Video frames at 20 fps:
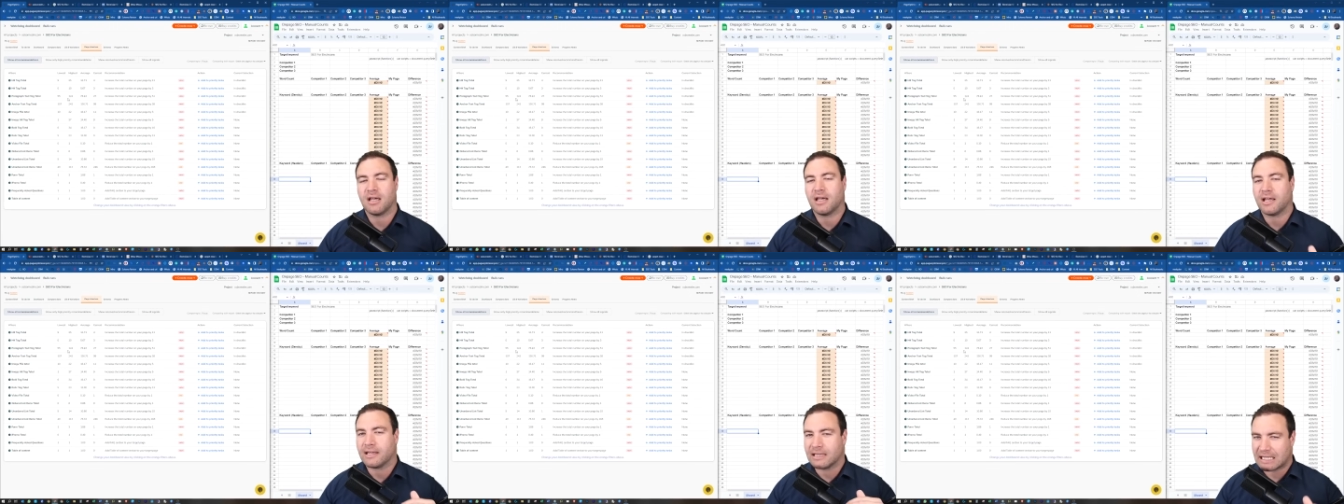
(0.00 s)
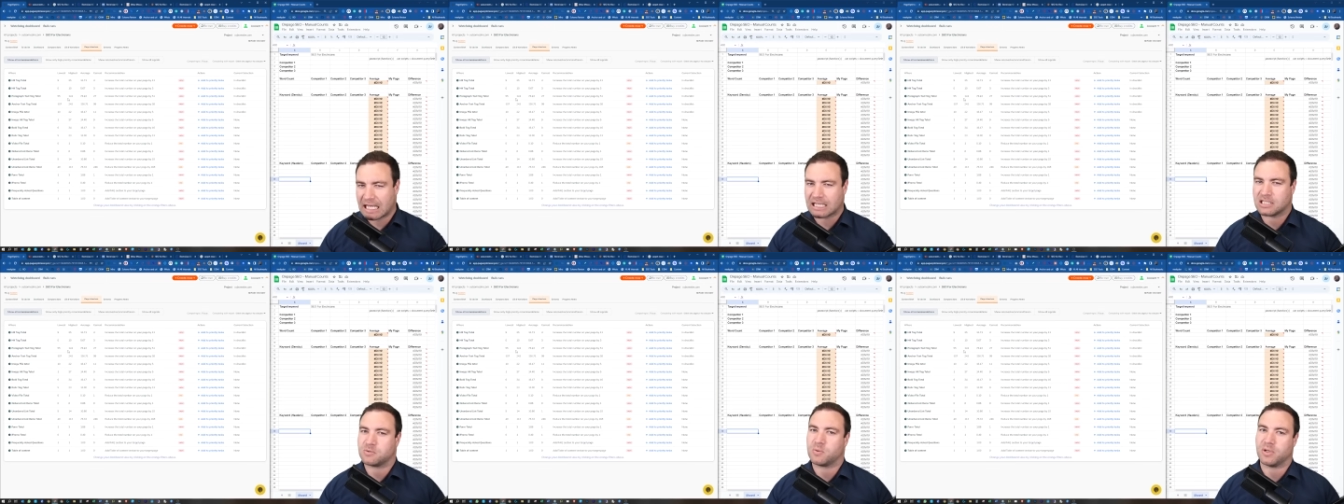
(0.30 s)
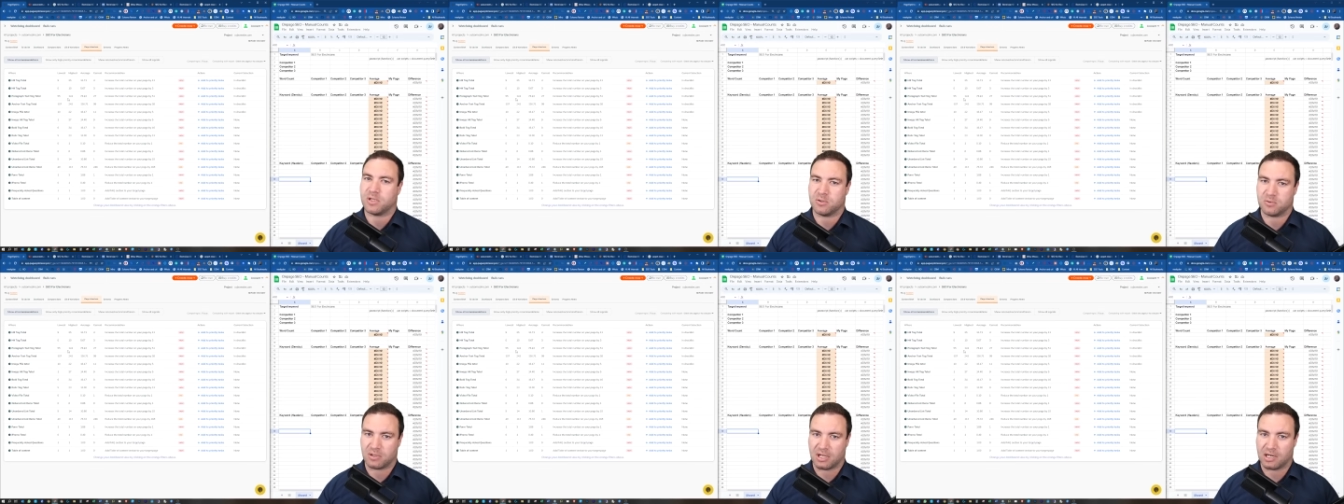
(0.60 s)
That's where
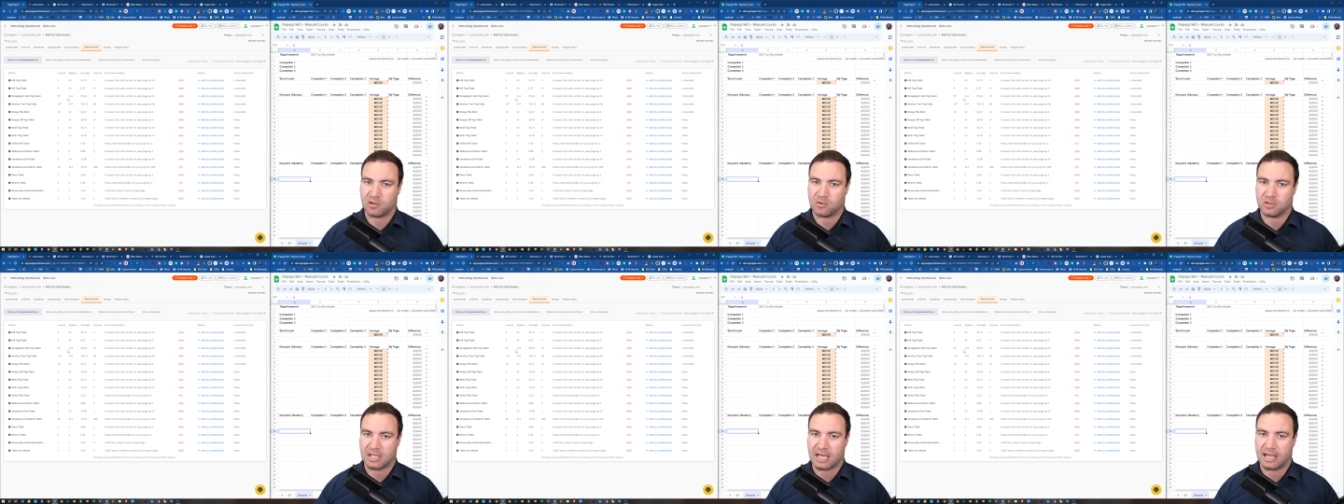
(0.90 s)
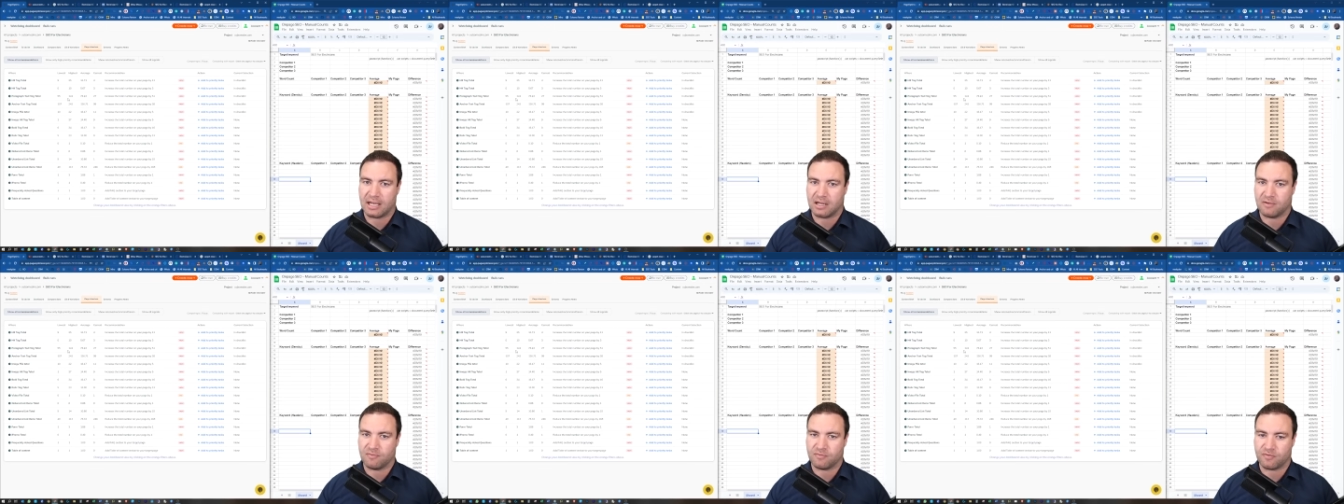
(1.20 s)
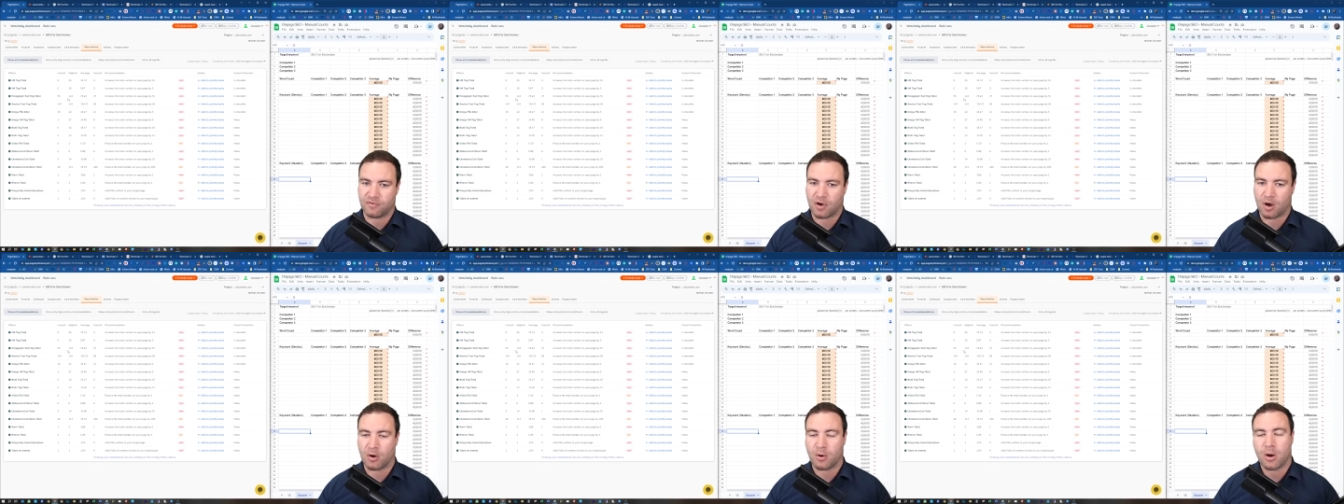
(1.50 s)
you'll get all that
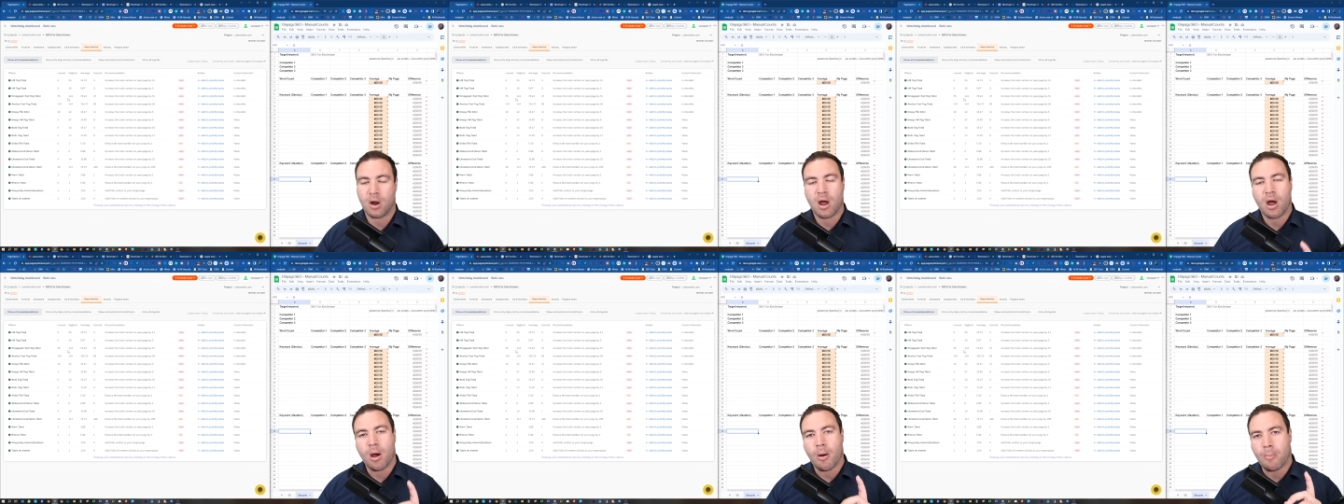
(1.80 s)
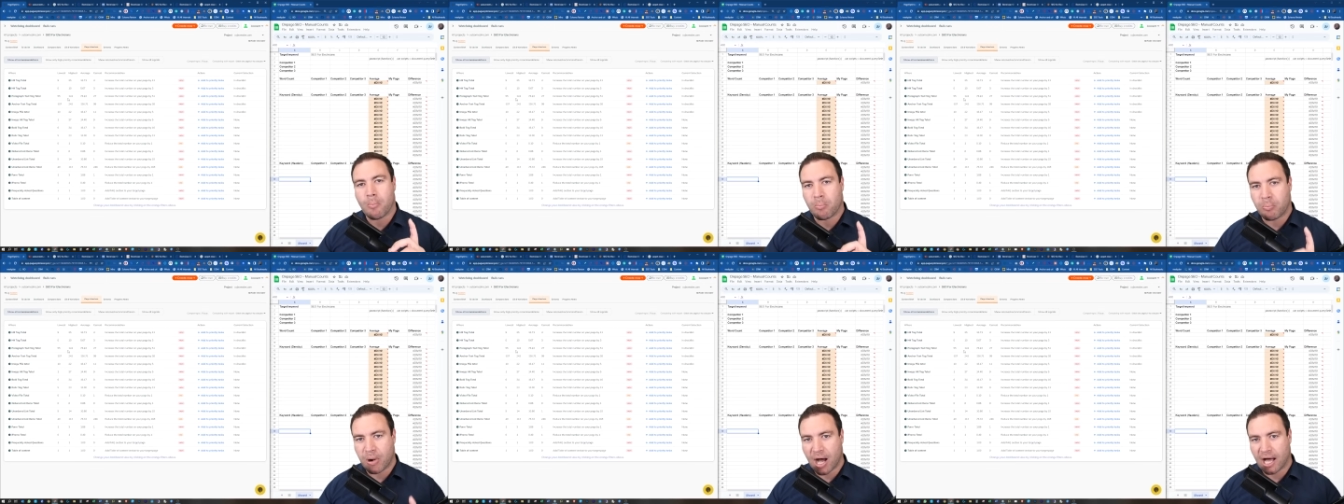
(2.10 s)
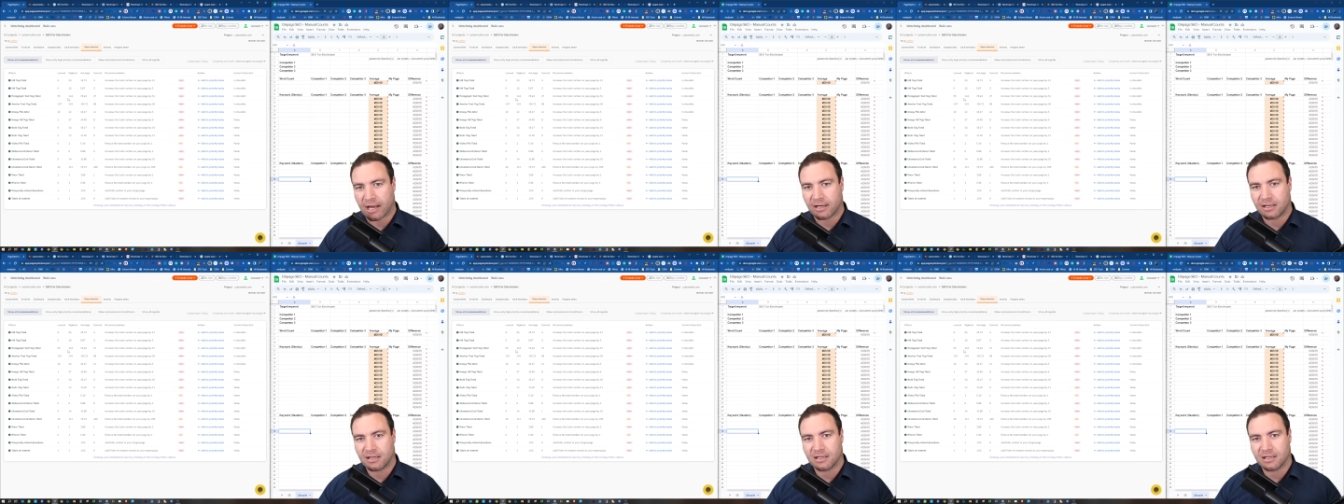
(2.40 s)
info. But